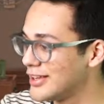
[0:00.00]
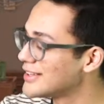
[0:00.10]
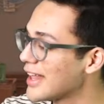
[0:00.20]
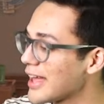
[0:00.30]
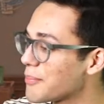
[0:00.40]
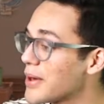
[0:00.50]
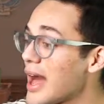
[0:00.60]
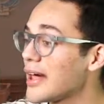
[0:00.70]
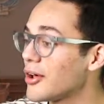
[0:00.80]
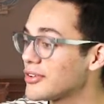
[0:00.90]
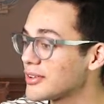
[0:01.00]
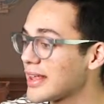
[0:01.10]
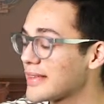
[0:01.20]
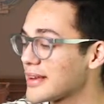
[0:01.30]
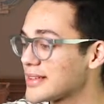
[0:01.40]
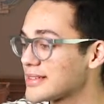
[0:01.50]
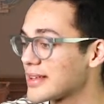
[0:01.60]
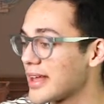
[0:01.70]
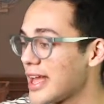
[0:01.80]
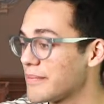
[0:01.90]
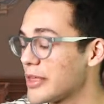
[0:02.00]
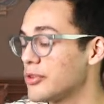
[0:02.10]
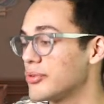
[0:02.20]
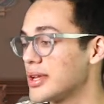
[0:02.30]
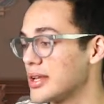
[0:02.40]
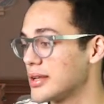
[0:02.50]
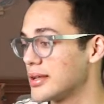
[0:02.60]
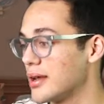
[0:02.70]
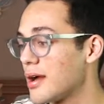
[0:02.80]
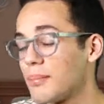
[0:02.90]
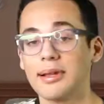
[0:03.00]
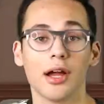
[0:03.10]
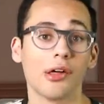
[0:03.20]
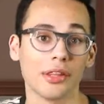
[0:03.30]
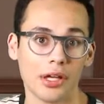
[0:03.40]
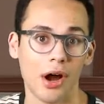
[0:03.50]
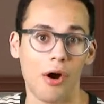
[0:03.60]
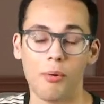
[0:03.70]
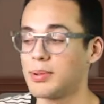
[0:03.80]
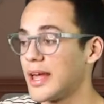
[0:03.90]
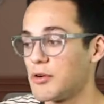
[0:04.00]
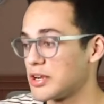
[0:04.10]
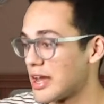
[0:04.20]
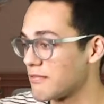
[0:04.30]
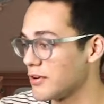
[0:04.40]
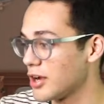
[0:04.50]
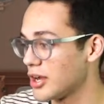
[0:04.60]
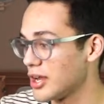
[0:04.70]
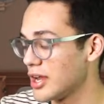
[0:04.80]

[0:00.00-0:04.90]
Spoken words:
Like, but I also like that it's a game that you can play on the go, play whenever.